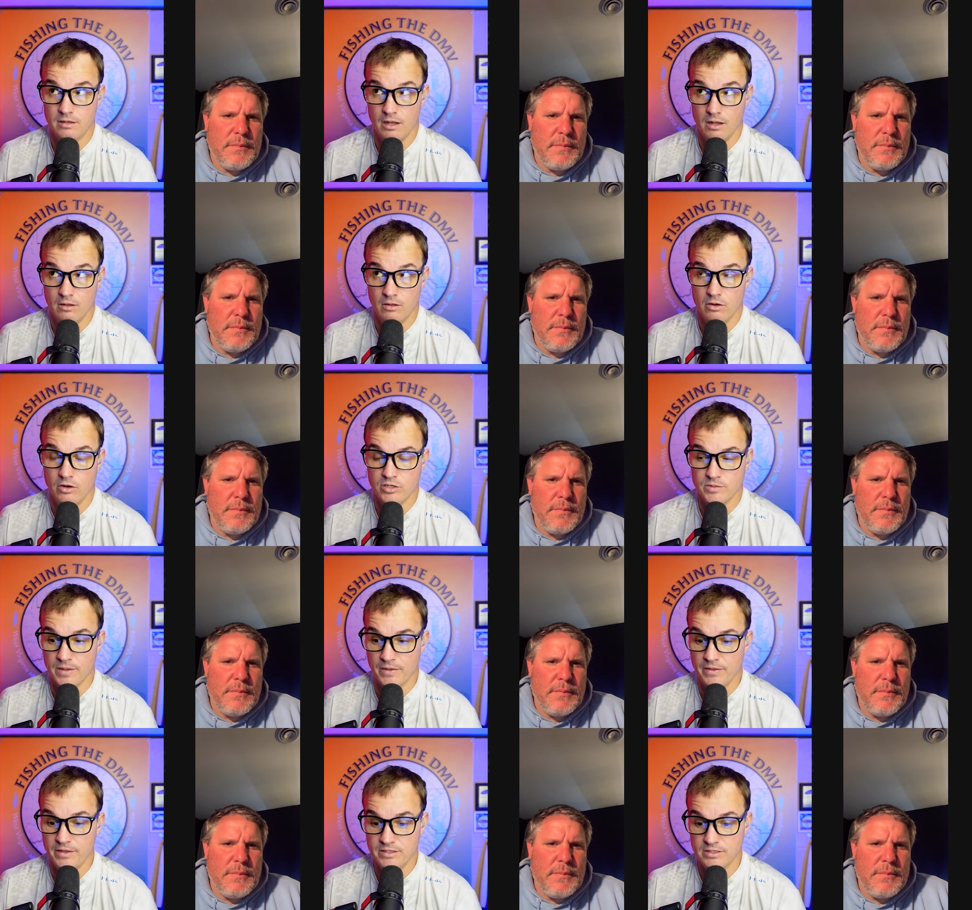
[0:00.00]
Speaker 1: a
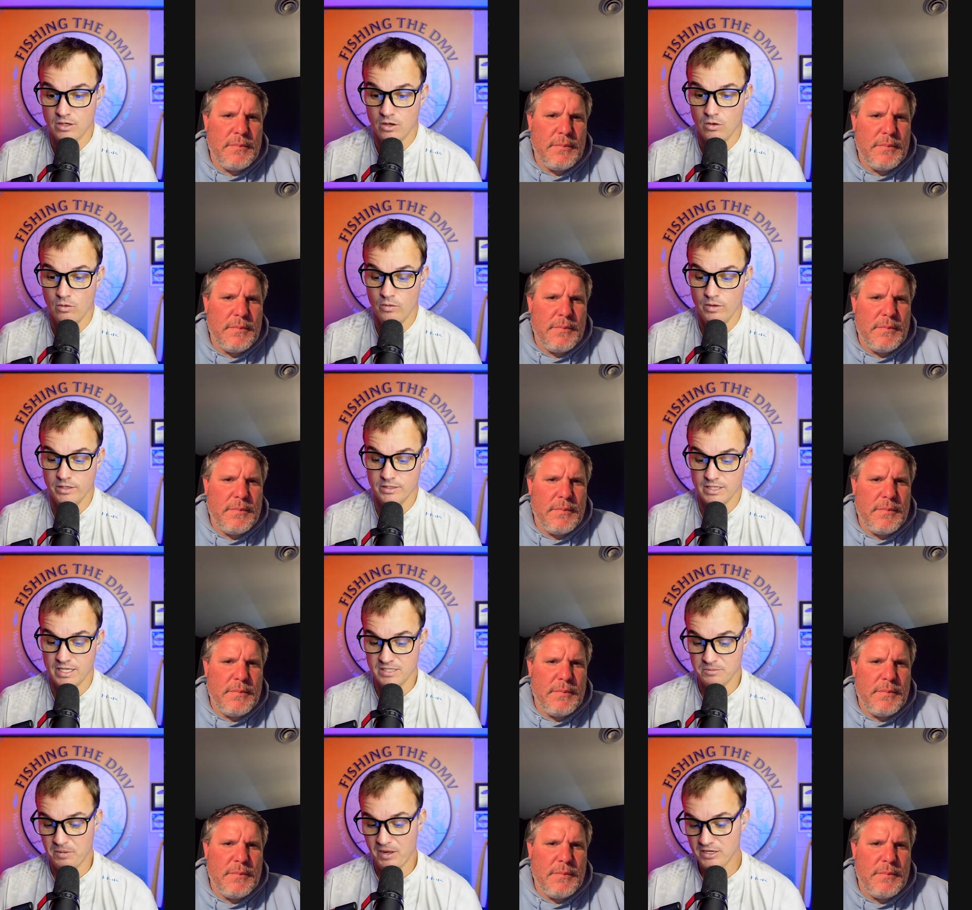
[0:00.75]
largemouth is always,
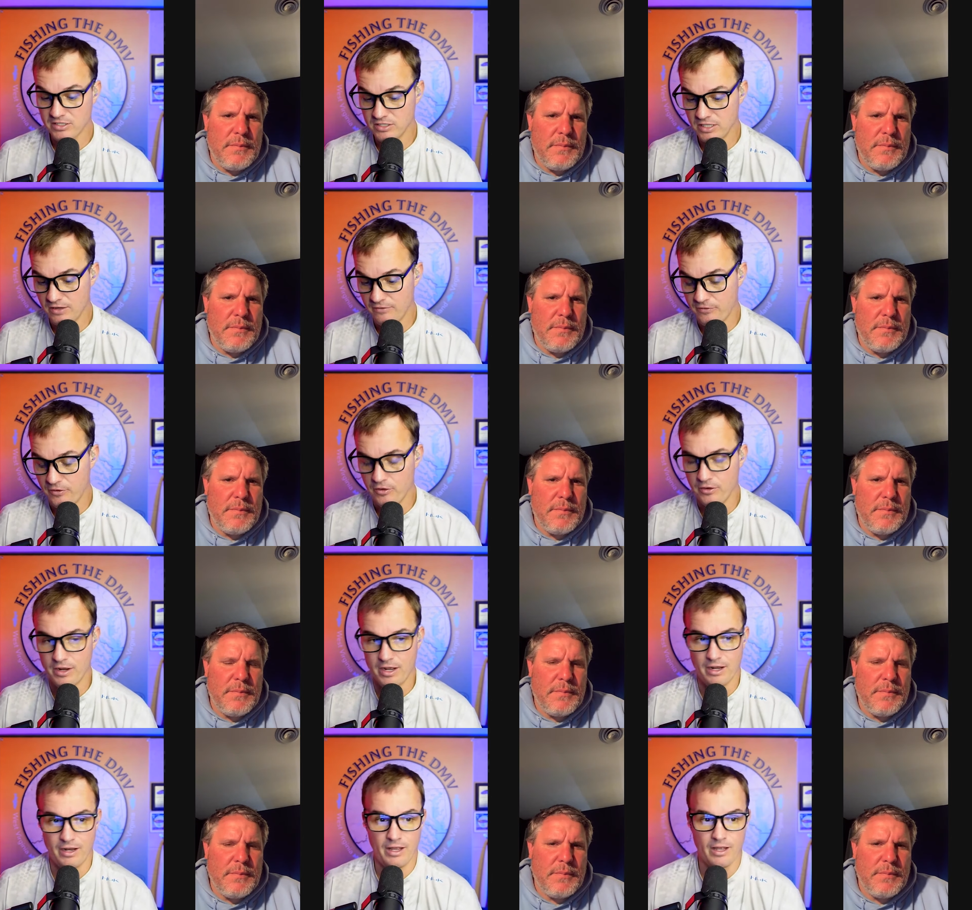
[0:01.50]
especially if you're
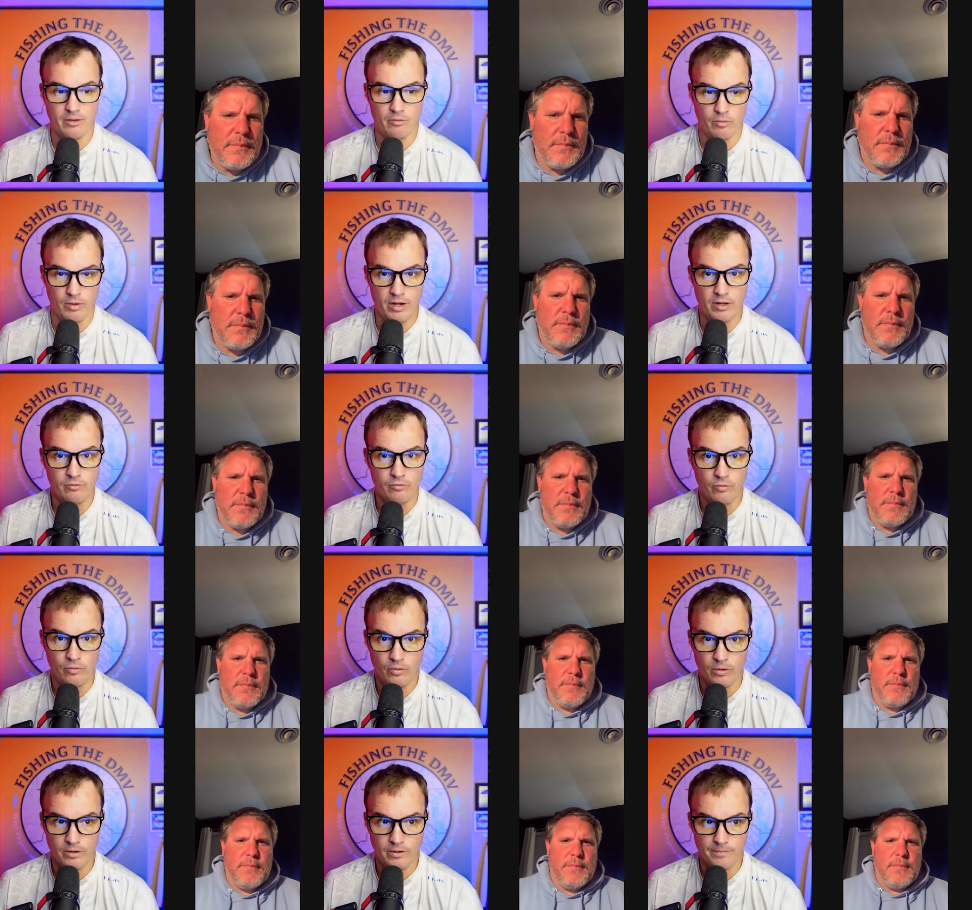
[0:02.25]
not like ready
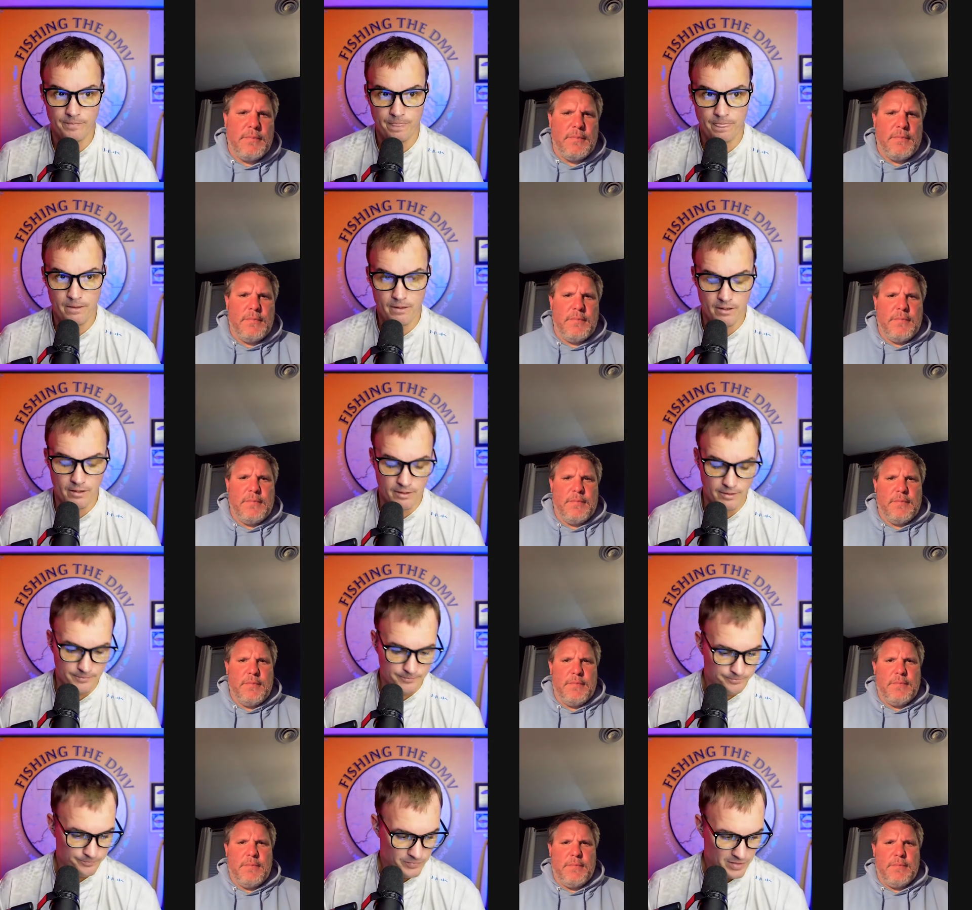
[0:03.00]
for it,
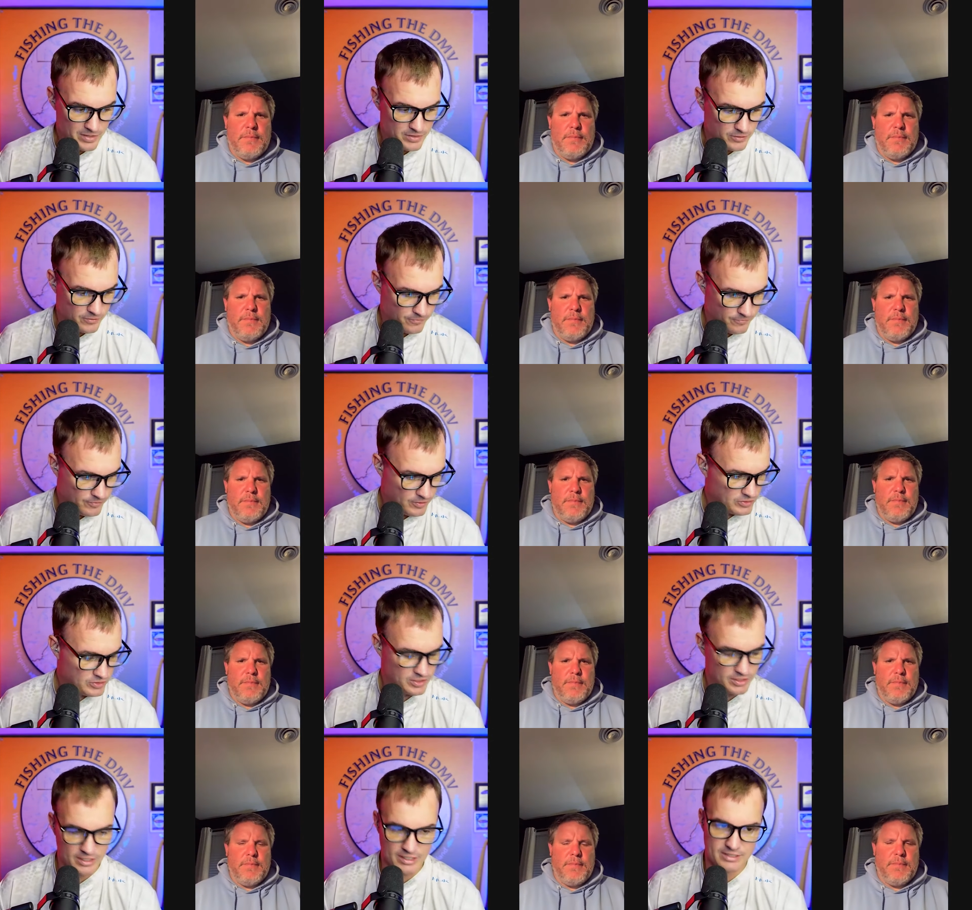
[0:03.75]
and you're
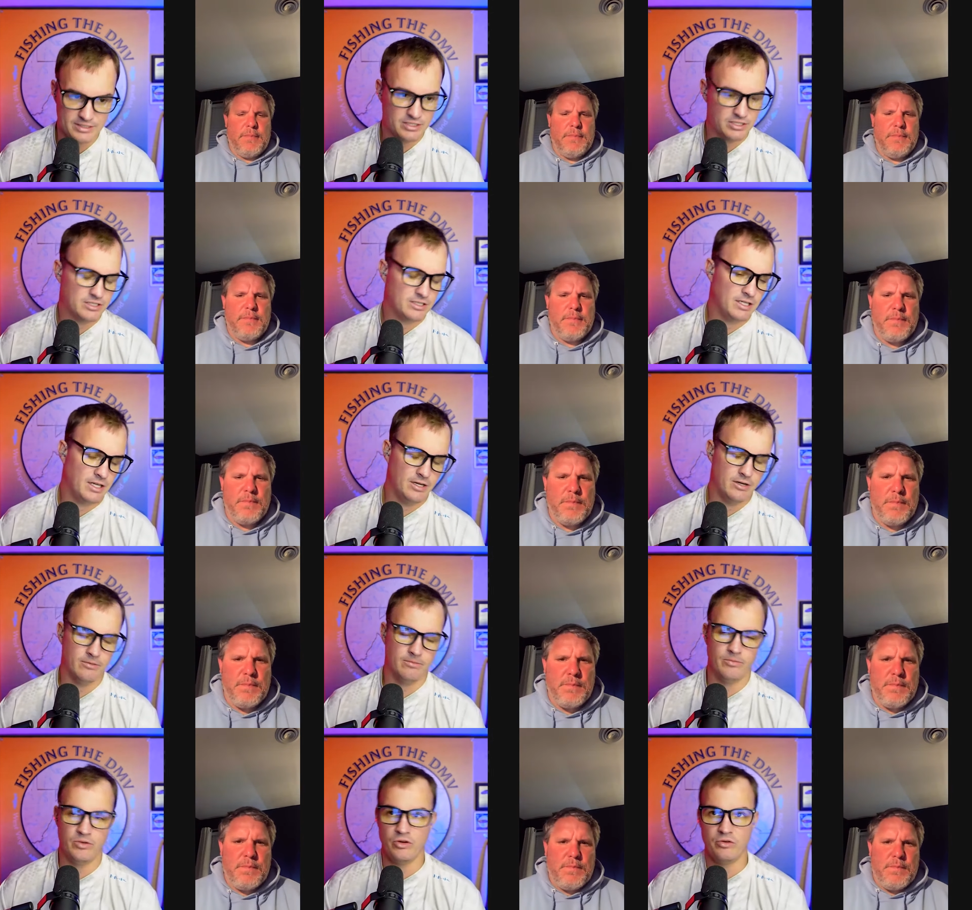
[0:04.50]
fishing. Let's just say
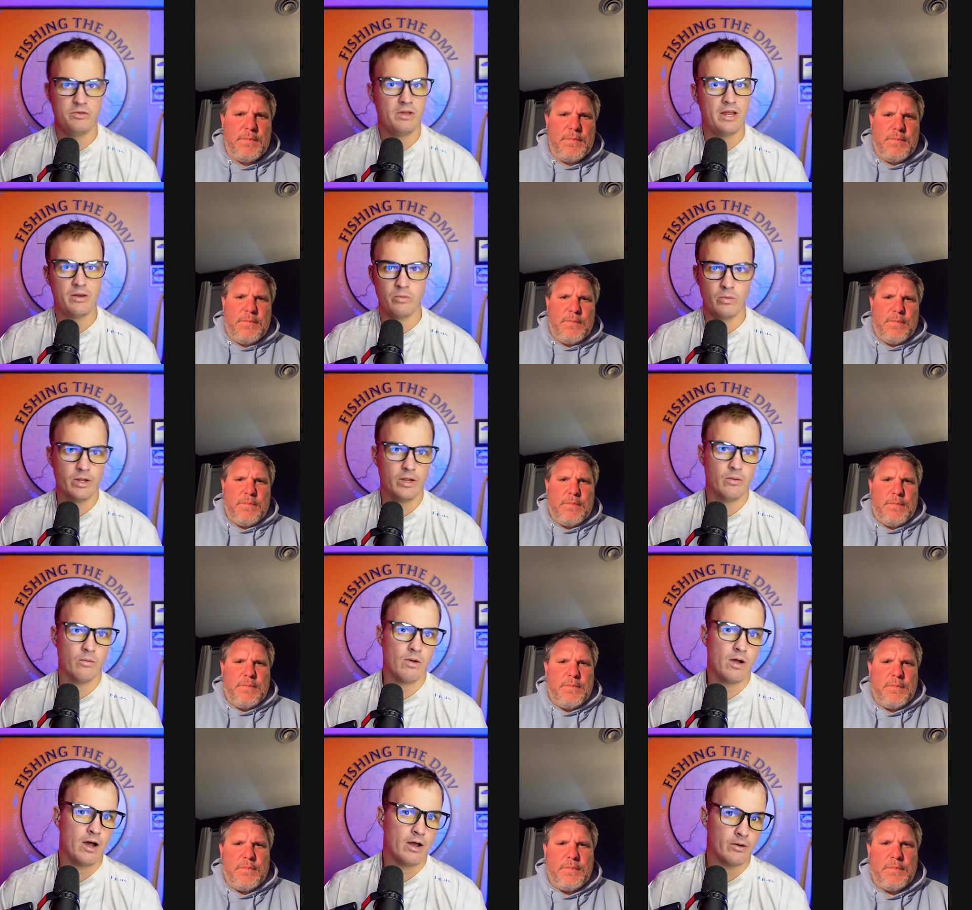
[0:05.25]
your Ned rig
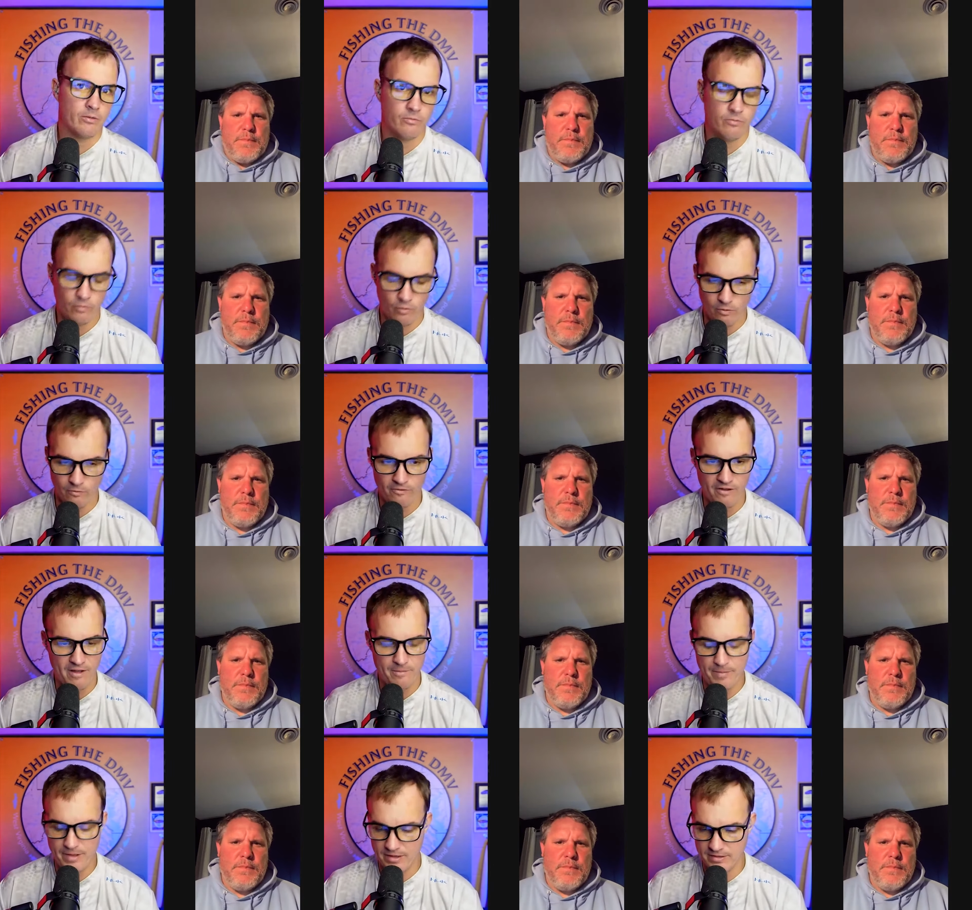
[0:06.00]
rod on 4 or
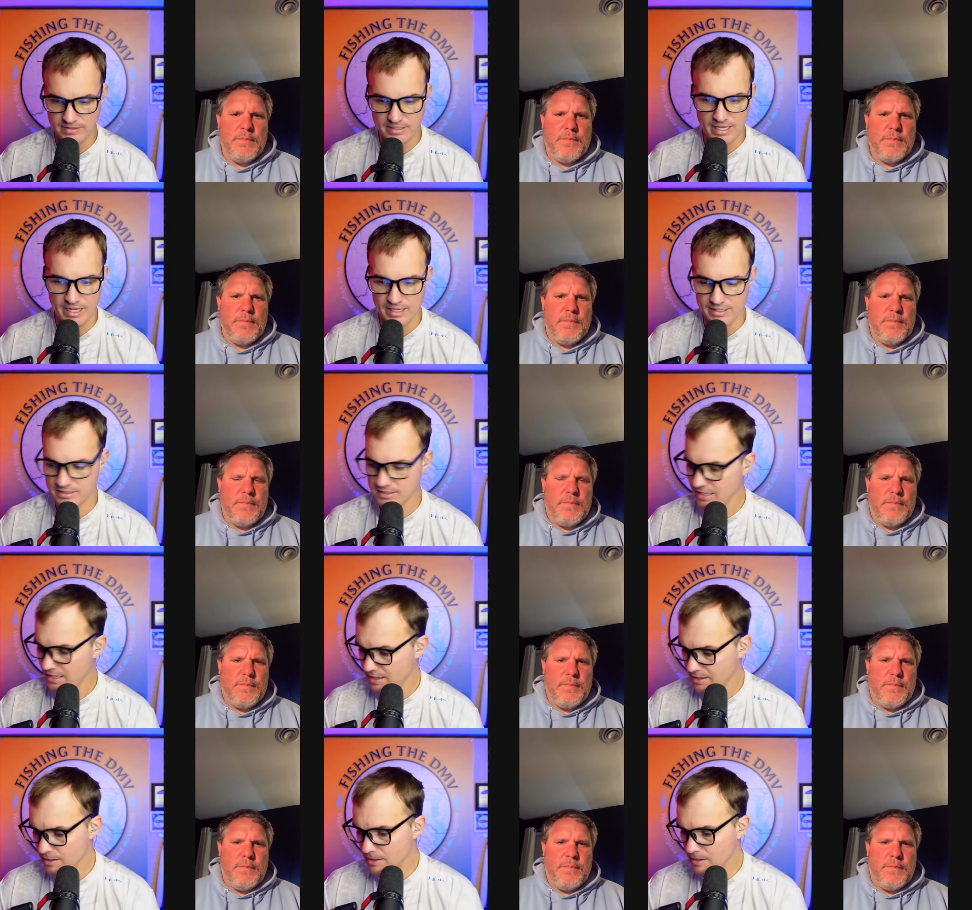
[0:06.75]
5 pound test,